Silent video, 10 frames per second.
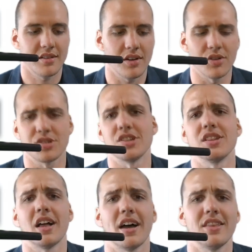Oh, she
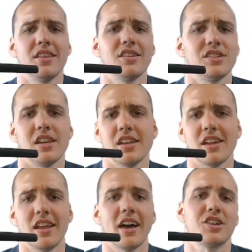lied that she
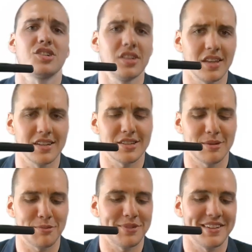didn't actually kiss
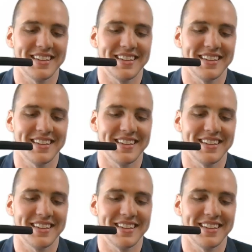him.